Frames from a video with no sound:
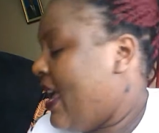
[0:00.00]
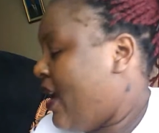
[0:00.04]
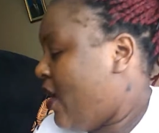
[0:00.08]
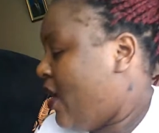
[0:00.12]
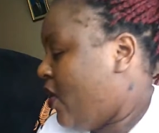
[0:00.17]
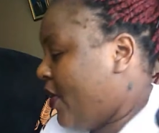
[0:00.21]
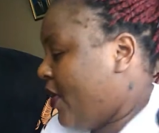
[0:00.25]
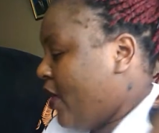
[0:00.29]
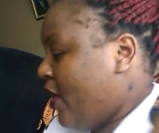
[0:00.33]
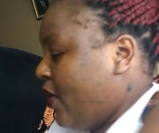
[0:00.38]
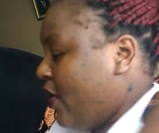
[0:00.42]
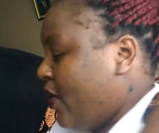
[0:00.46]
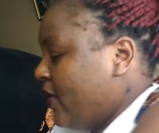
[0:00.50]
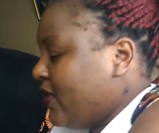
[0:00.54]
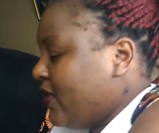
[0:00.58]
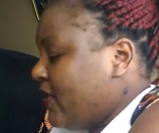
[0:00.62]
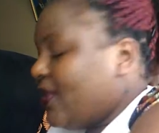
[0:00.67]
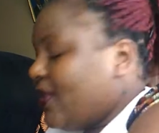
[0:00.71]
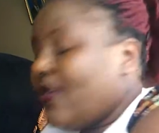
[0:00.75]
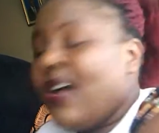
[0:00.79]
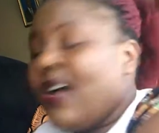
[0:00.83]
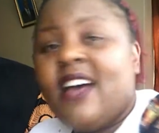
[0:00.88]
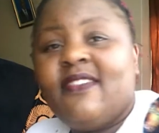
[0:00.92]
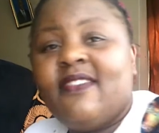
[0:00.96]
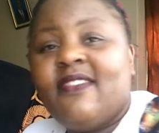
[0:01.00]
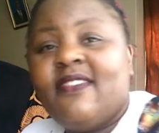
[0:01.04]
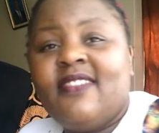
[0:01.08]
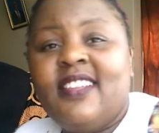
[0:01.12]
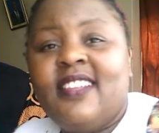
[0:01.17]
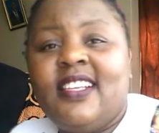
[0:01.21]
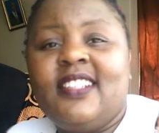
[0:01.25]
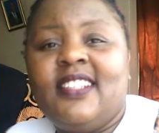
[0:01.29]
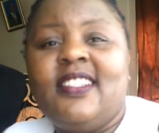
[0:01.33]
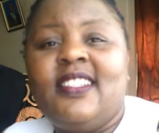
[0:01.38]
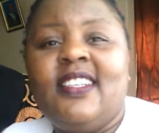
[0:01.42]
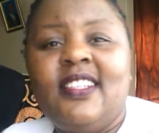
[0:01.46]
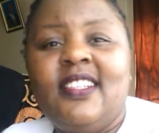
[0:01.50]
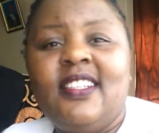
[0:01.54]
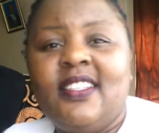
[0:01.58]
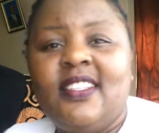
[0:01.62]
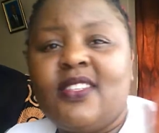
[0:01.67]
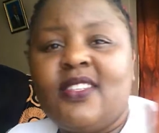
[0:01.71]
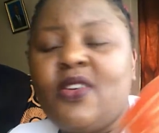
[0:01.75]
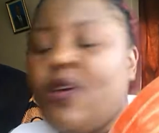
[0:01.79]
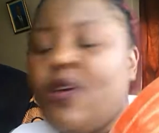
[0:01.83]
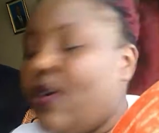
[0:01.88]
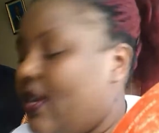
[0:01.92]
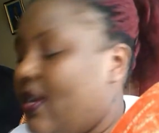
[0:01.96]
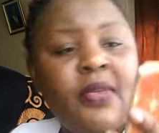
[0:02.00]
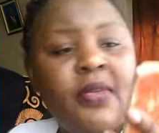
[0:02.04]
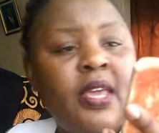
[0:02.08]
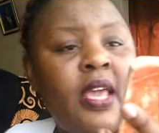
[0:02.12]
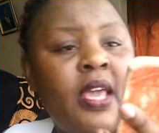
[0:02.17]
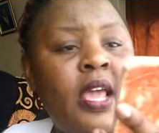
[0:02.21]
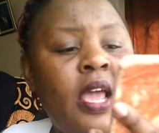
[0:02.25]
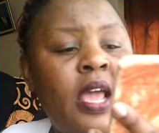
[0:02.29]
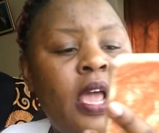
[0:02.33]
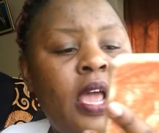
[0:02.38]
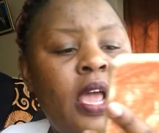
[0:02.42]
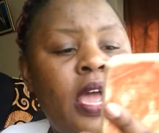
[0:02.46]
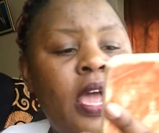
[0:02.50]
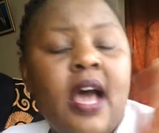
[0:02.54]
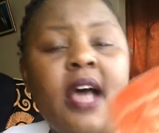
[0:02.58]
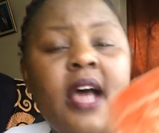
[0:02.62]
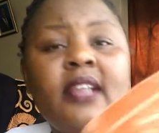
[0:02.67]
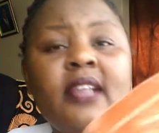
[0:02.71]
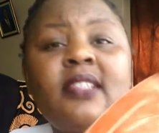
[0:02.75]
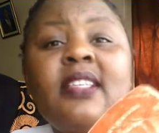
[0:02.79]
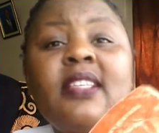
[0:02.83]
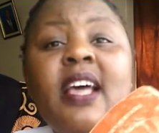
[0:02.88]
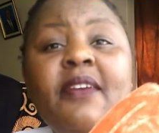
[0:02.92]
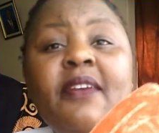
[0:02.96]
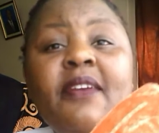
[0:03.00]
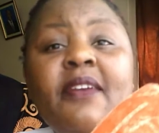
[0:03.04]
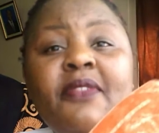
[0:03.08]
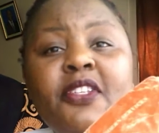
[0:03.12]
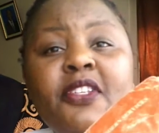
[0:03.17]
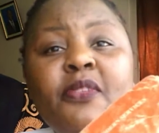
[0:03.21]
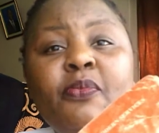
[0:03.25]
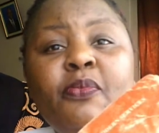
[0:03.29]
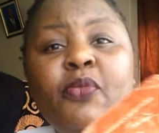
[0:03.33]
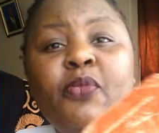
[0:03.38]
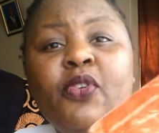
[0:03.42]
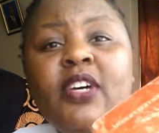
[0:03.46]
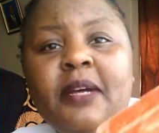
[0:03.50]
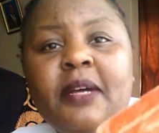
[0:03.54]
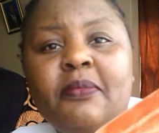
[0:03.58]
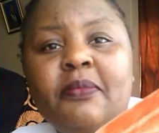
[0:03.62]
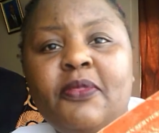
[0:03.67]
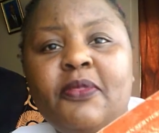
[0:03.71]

We also have this is called a service book.